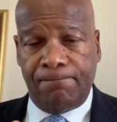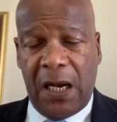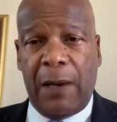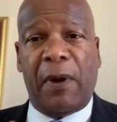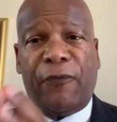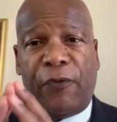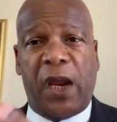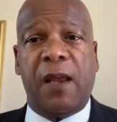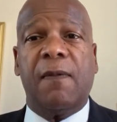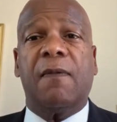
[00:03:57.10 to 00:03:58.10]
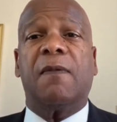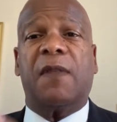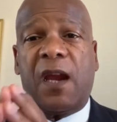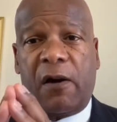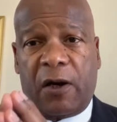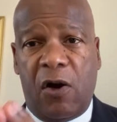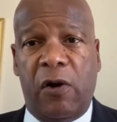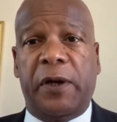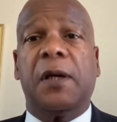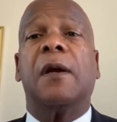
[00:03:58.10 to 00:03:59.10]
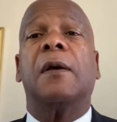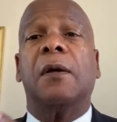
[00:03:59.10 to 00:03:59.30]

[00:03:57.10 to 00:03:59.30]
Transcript: I'm afraid they are going